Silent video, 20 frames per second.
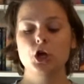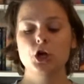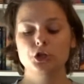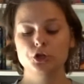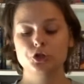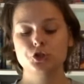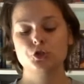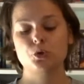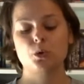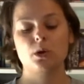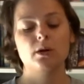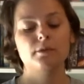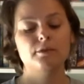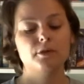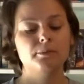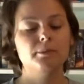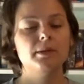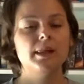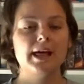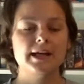destroy all of her
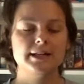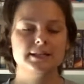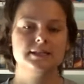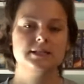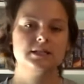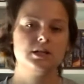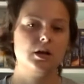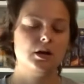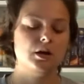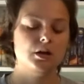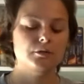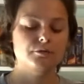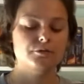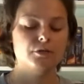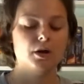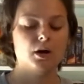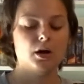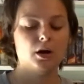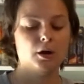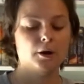plans of
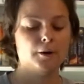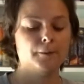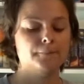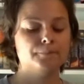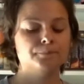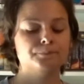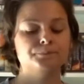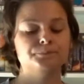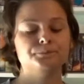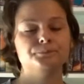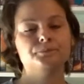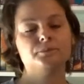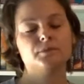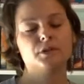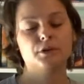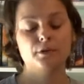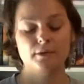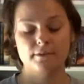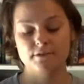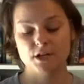
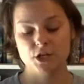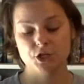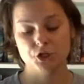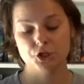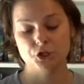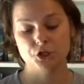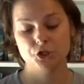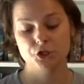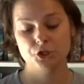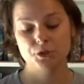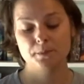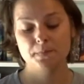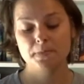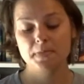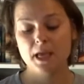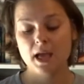revenge.